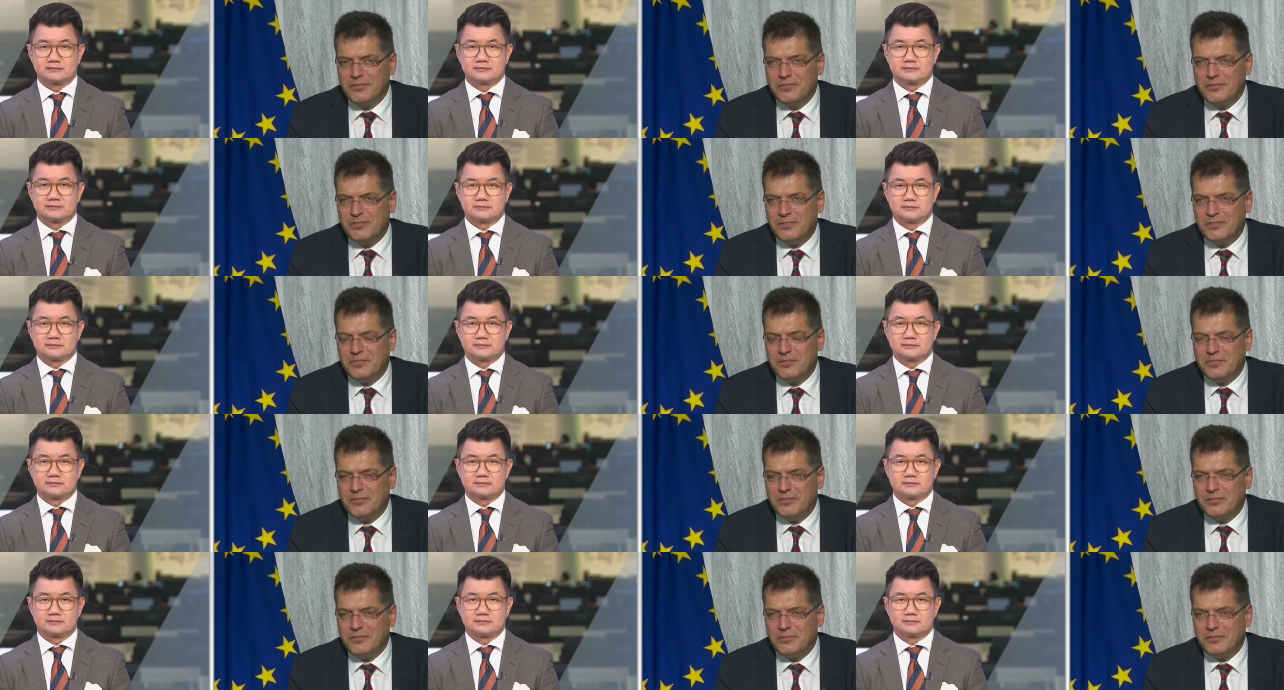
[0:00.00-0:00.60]

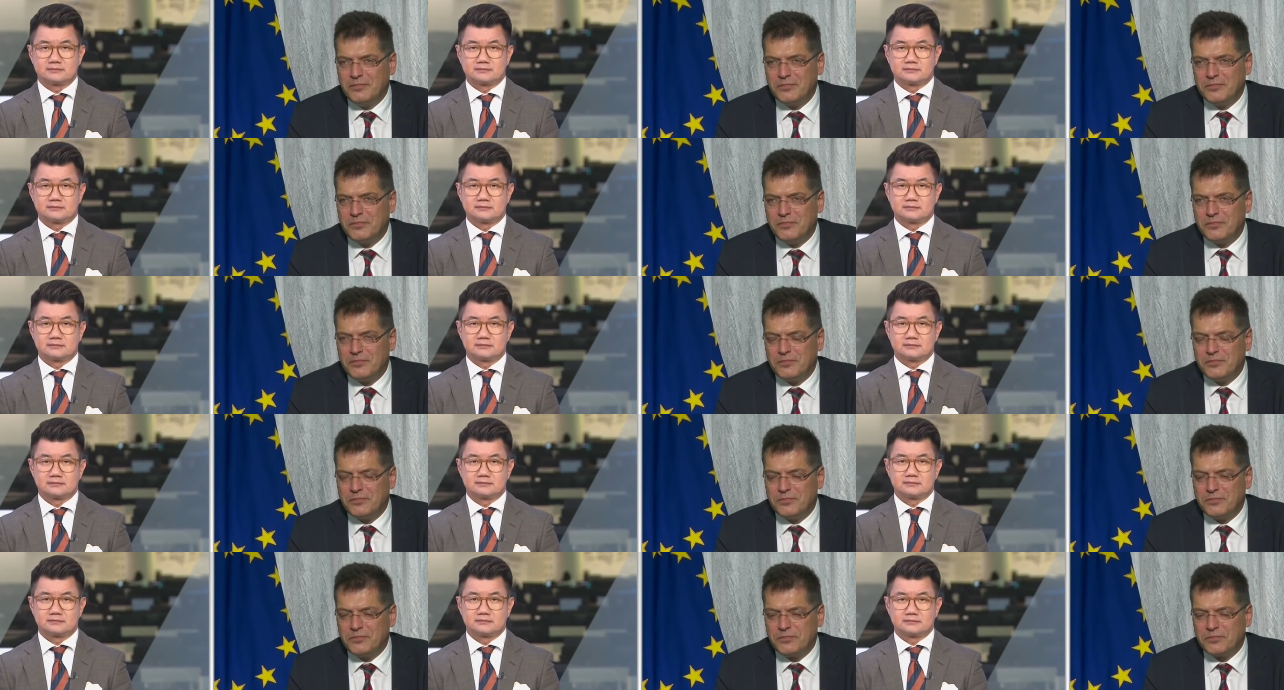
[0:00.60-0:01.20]

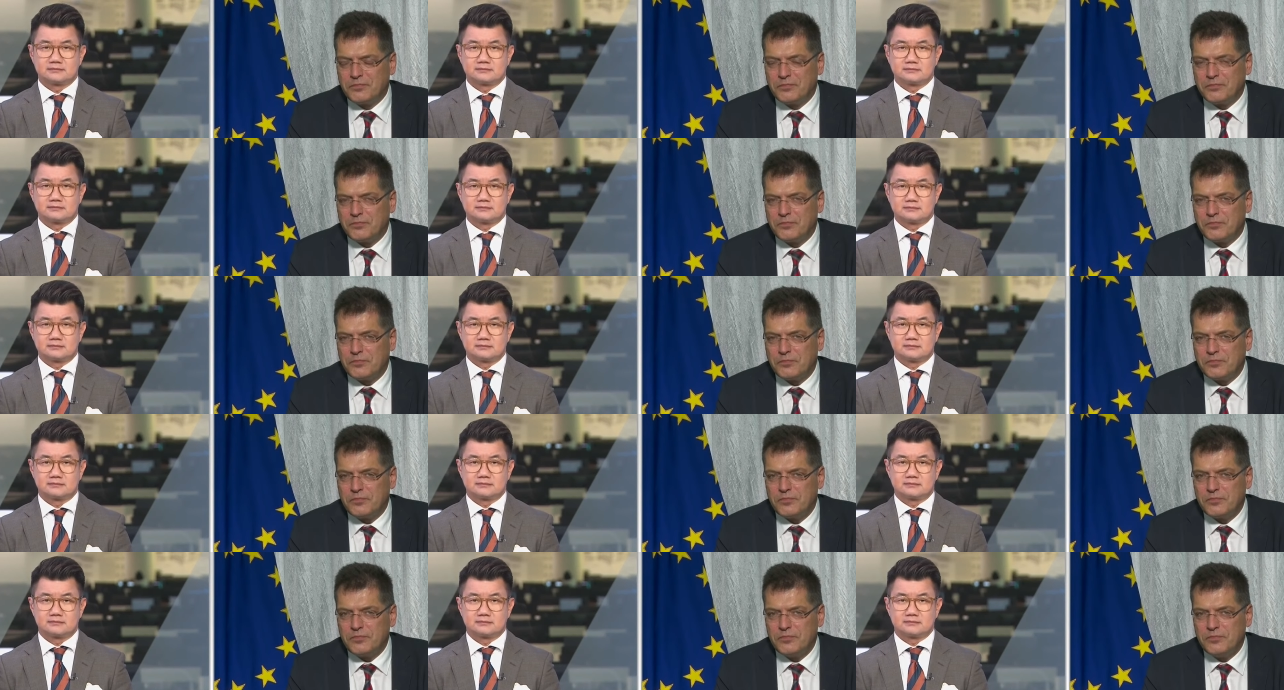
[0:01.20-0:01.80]

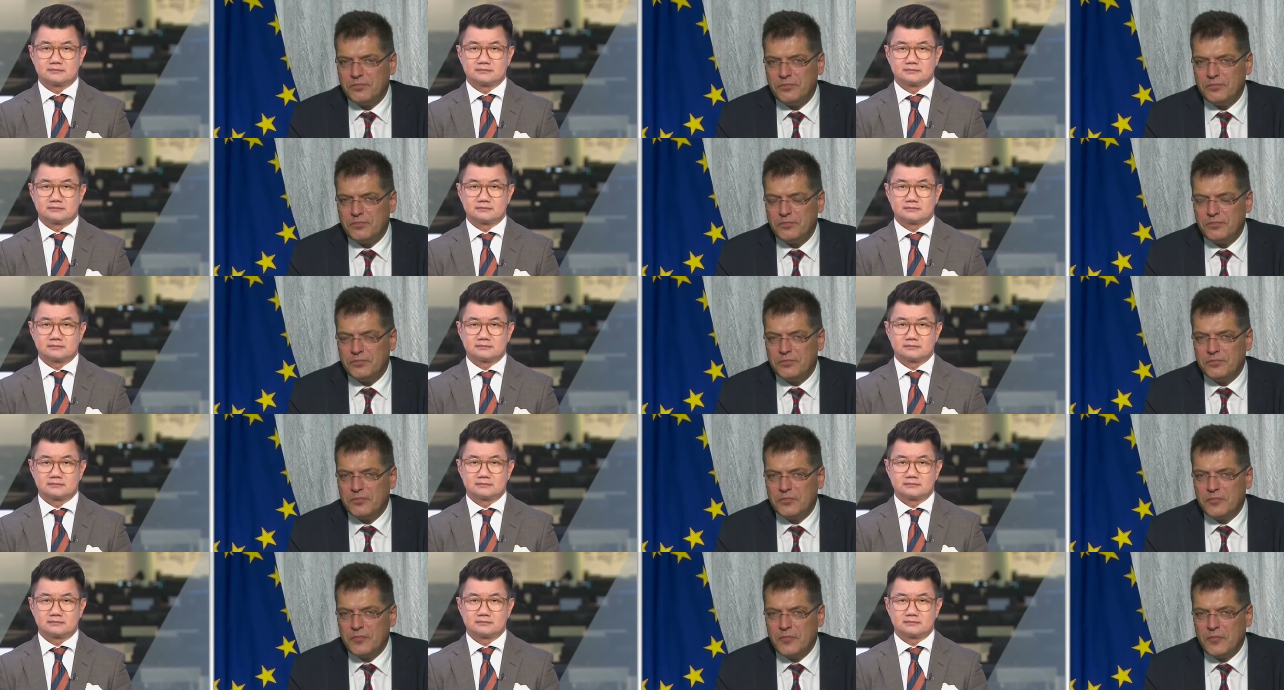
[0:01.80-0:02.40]

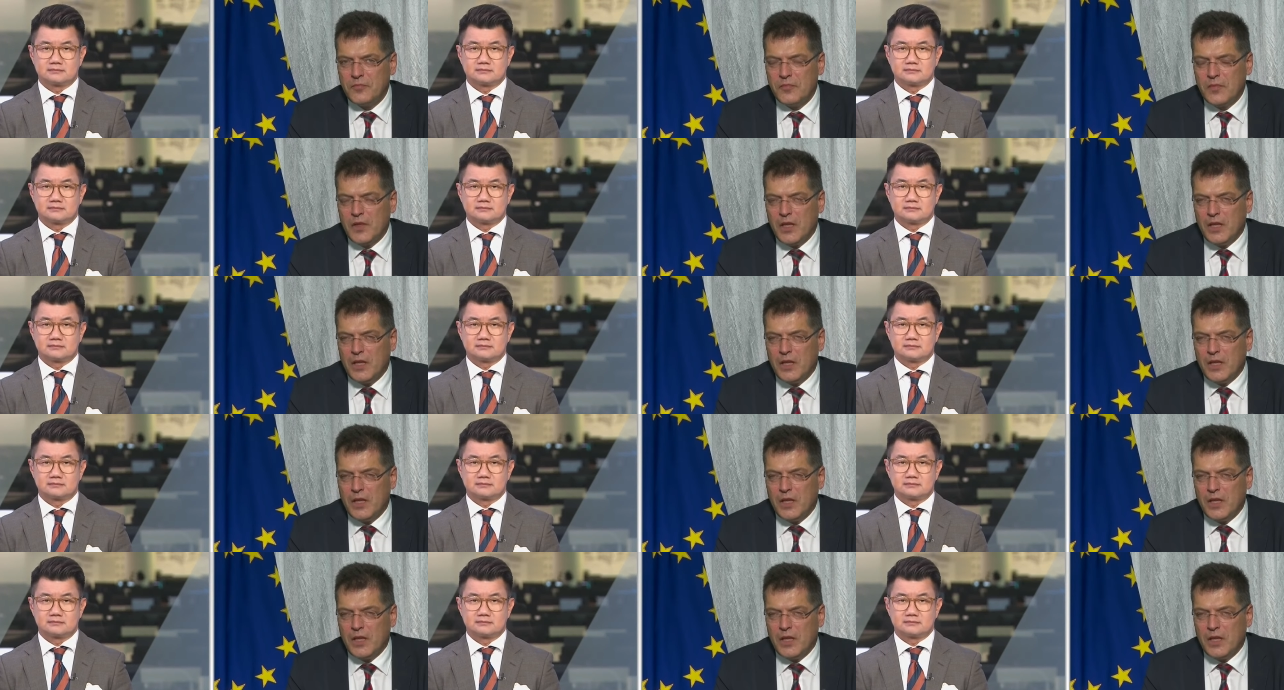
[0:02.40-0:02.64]
(no one is talking)